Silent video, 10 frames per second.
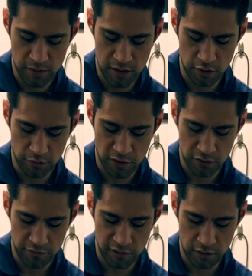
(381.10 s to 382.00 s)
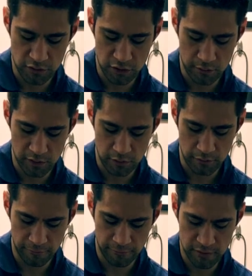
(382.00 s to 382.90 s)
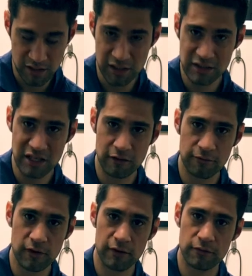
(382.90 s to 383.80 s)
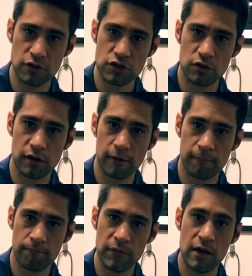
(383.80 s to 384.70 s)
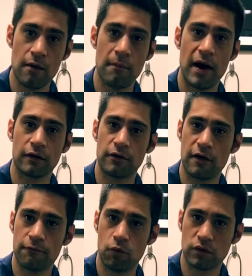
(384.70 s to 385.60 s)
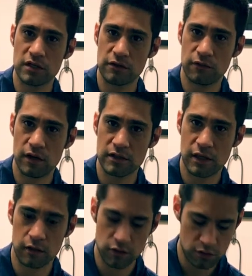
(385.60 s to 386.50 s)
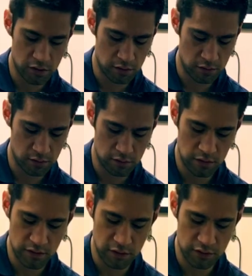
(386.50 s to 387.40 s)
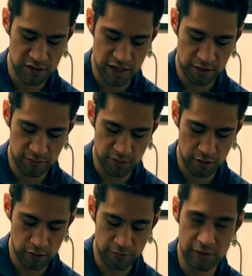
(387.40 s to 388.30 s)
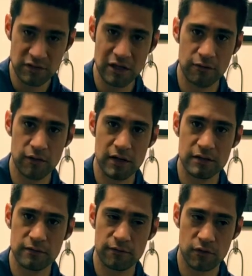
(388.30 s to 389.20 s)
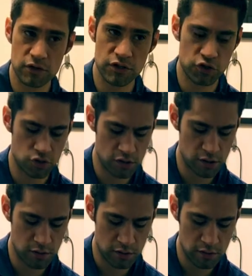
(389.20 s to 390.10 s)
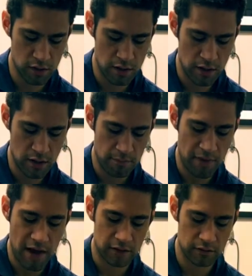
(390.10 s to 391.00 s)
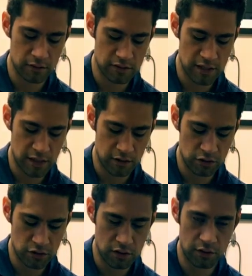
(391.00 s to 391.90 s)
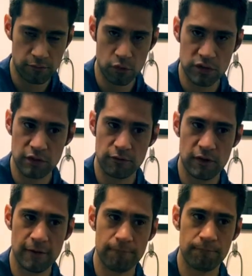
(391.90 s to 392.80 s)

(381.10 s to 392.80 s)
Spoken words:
Then your third finger is going to be on the 16th fret, first string, back to that 14th fret, second string, and then your second finger, 15th fret, first string, back to the second string, 14th fret,